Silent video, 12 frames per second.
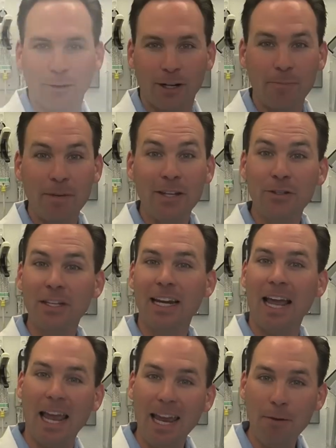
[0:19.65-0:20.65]
We're going to be using an
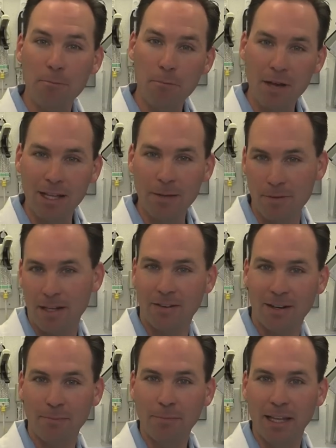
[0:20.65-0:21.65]
8
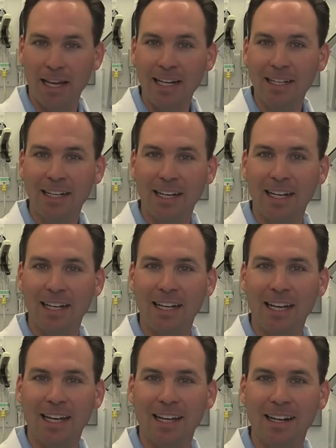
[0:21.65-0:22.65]
millimeter implant, uh,
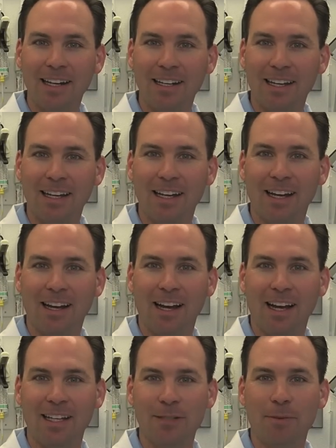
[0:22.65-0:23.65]
and uh,
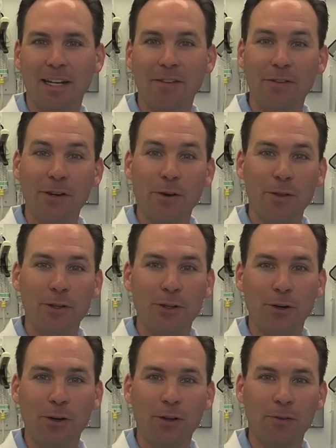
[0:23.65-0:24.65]
as many of you know, the
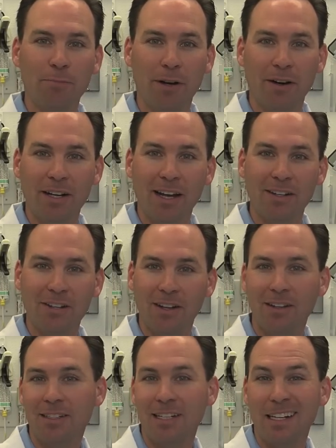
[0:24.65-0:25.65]
Journal of
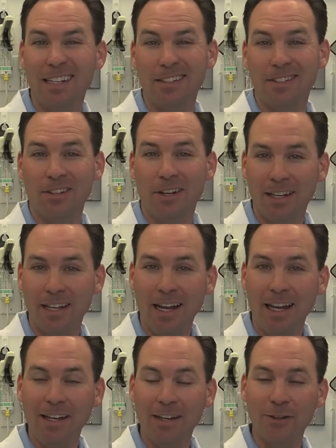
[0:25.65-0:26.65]
Periodontology did a study
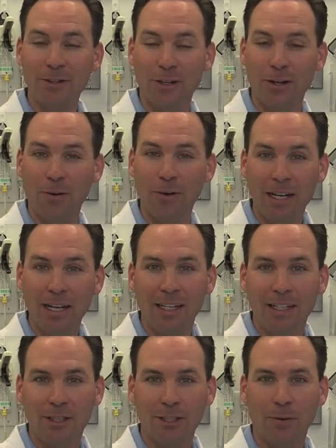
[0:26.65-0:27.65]
eight years ago
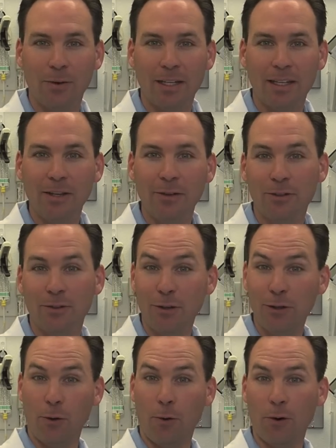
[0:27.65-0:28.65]
showing the use of
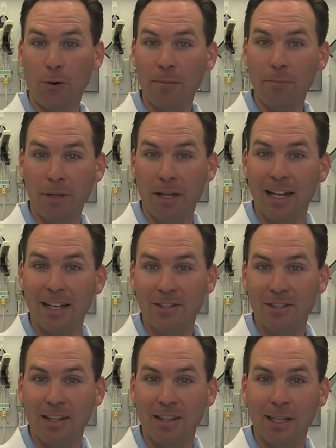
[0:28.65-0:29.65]
shorter implants
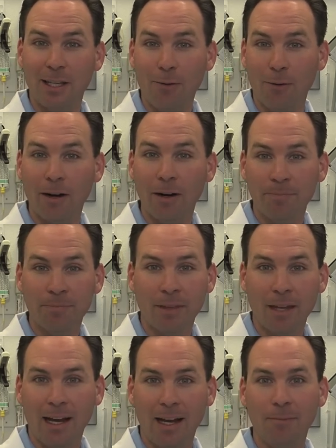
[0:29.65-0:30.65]
on the lower
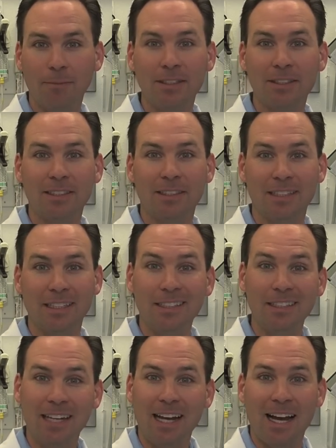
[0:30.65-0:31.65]
um, was just
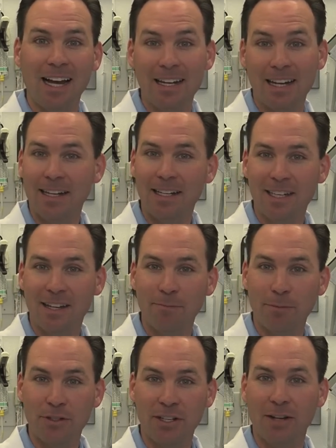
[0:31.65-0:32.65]
as high,
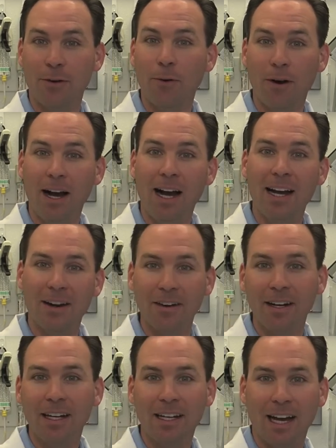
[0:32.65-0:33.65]
97% or higher,
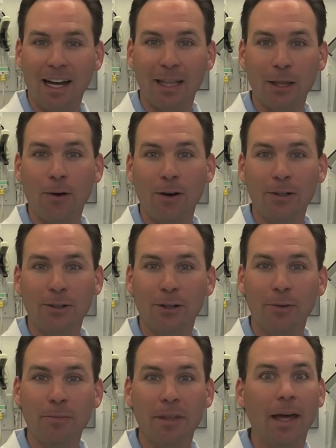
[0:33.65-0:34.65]
uh, long
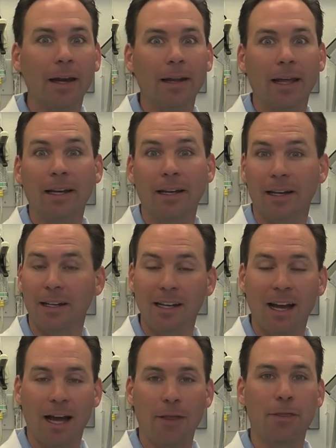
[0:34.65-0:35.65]
term than like a,
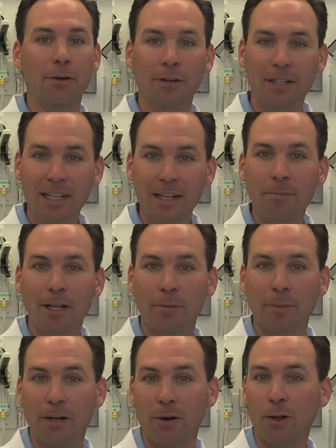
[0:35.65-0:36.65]
a 13
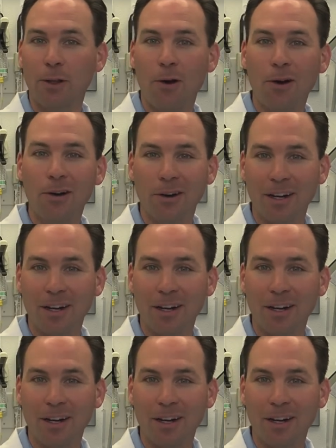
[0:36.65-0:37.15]
millimeter or longer